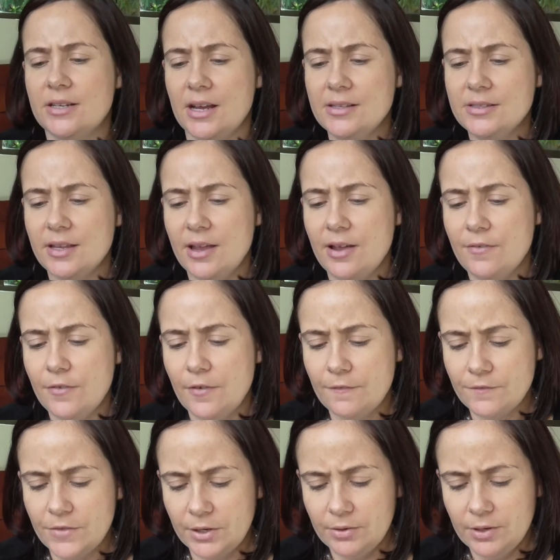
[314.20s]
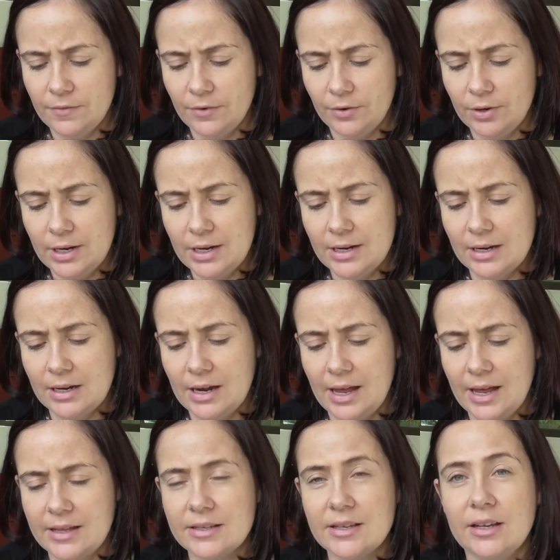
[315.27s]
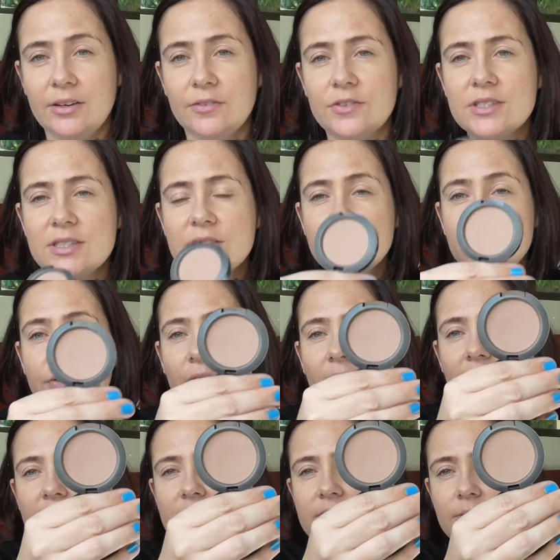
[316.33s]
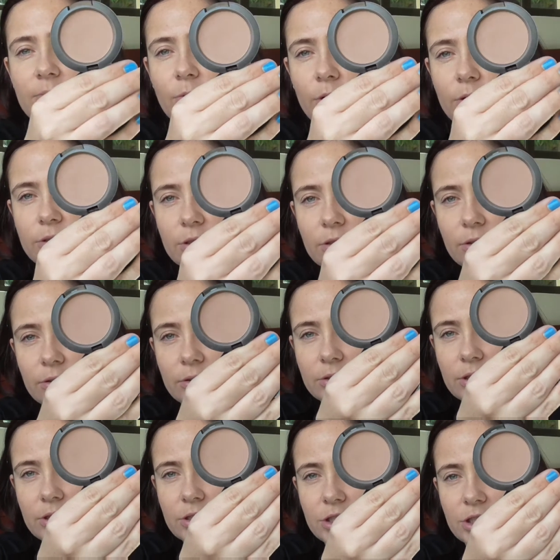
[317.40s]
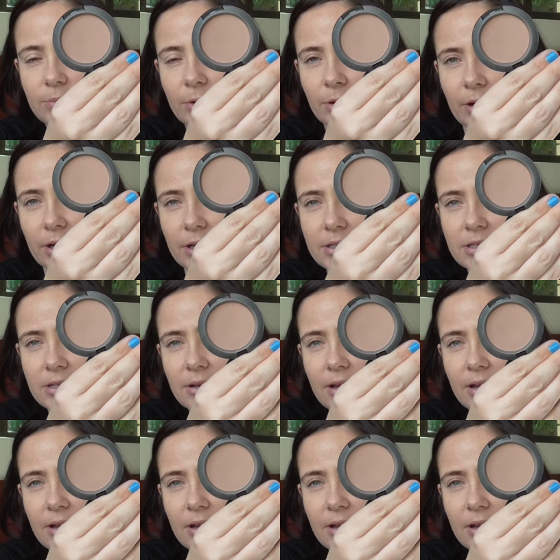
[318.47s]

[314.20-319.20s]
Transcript: does have very, very light kind of silver and some rose gold shimmer in it.